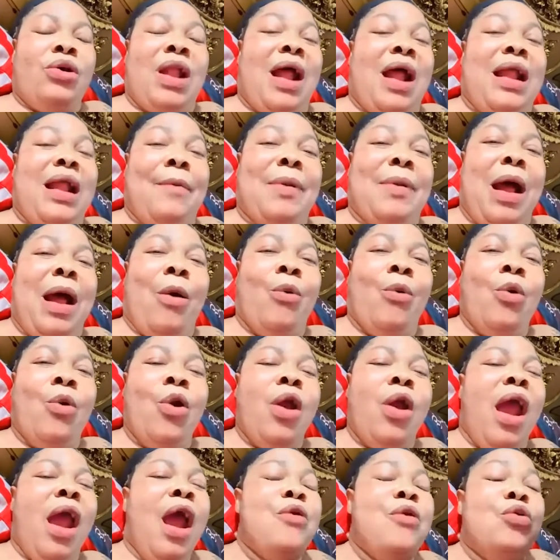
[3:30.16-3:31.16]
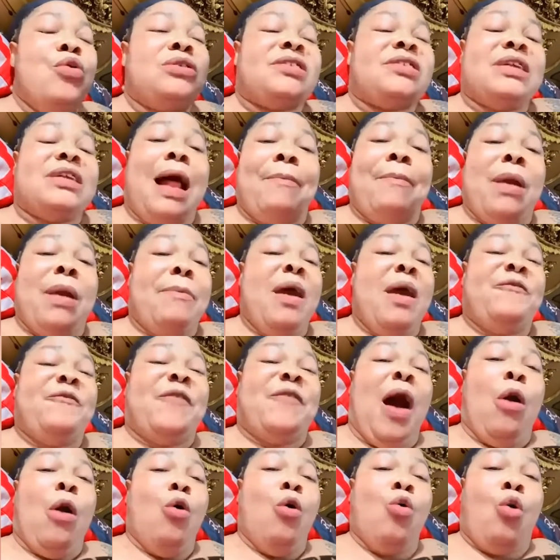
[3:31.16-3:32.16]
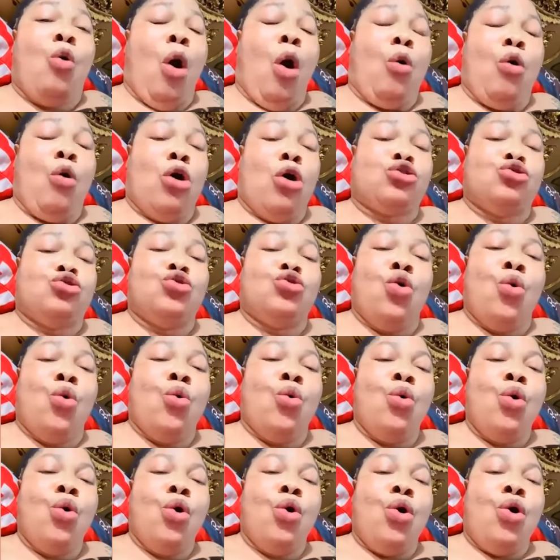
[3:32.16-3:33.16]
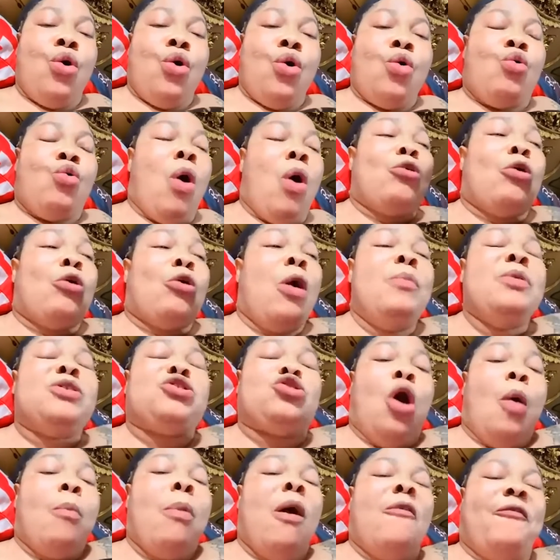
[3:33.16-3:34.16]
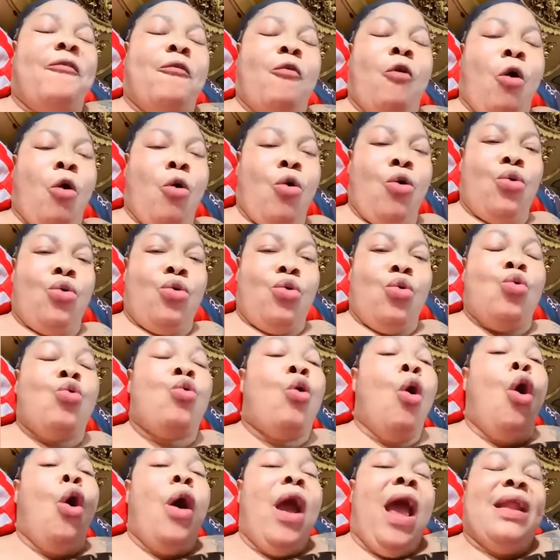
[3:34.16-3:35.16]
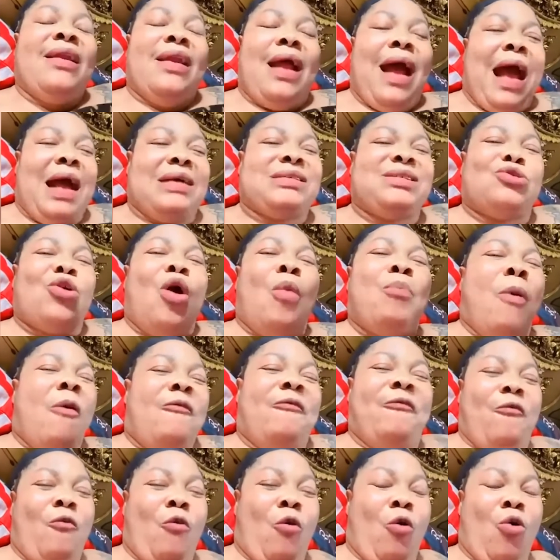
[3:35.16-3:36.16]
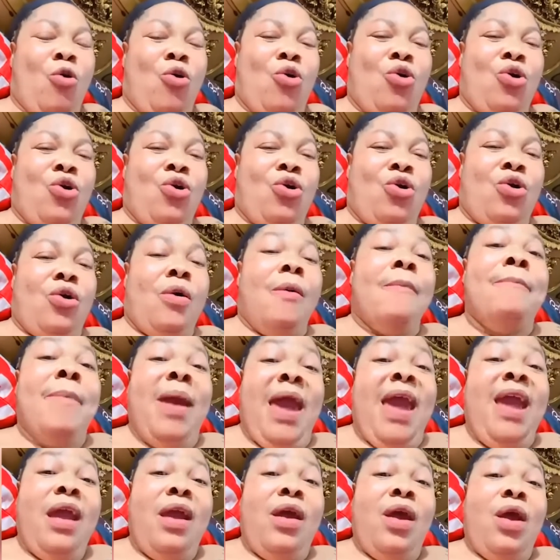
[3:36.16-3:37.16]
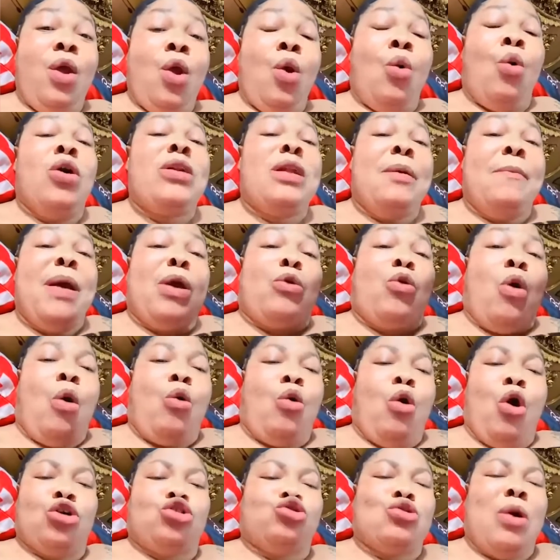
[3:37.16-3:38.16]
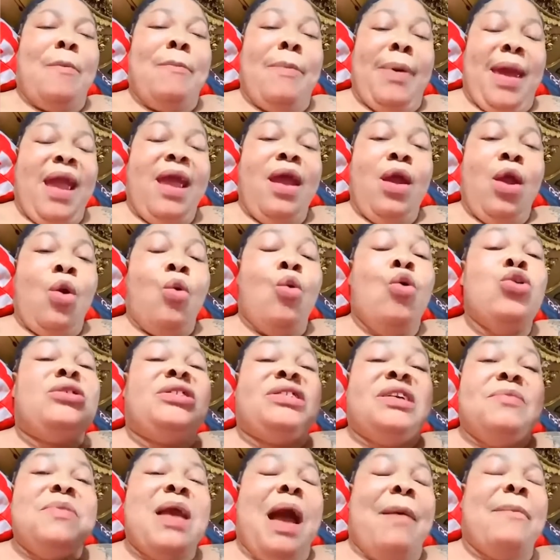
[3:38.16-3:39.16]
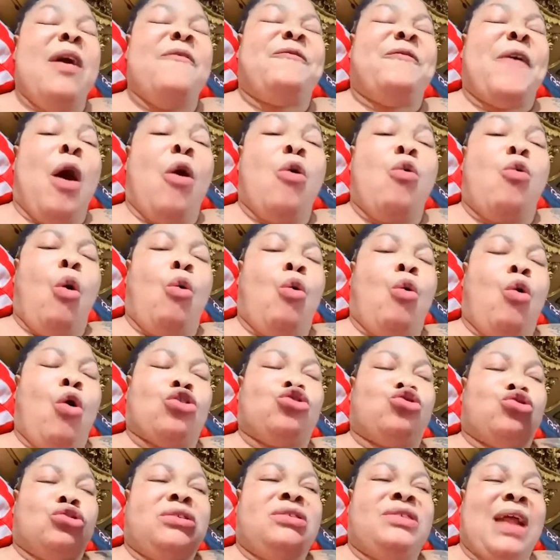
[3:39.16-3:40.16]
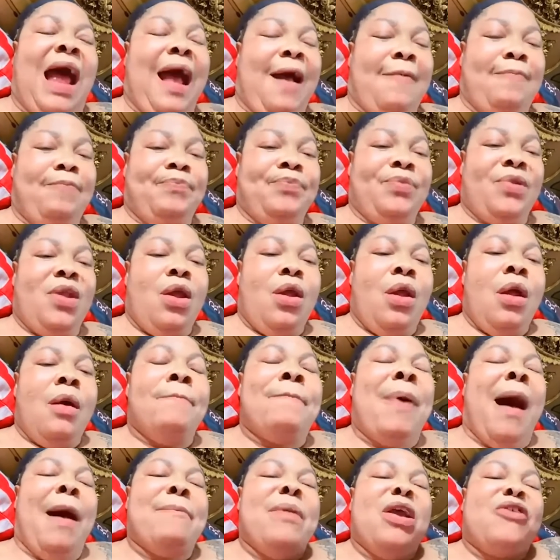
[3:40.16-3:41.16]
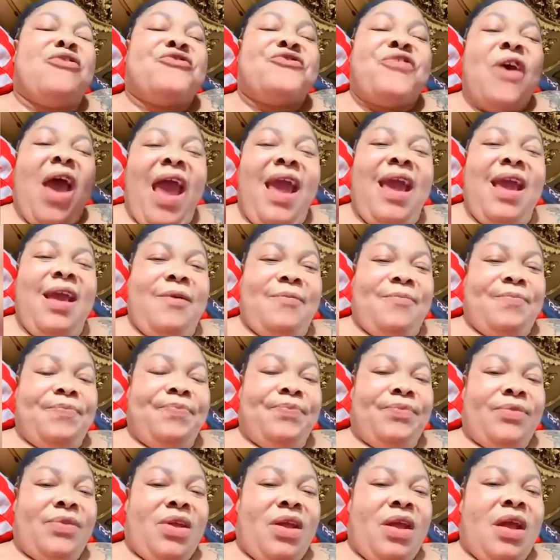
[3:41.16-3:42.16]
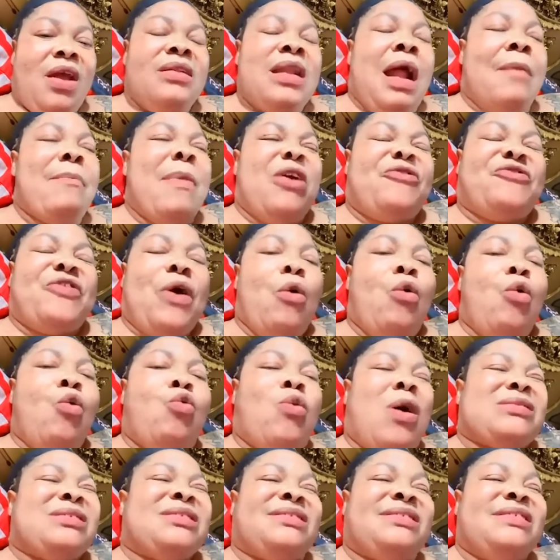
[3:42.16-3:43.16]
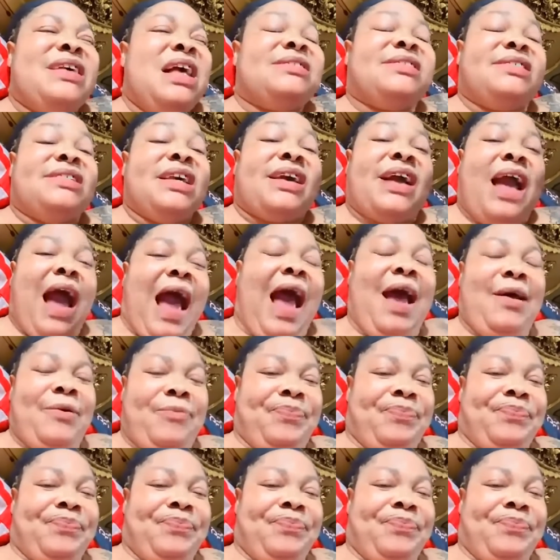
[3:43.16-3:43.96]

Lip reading: Naana B0re, and who tina me fa on court no. Kwane ko bi so Obofour. Go and ask Obofour. Me, who de me court wa me, who jimi a me fa on court da. Ba me chay, na ma show unko siye sika.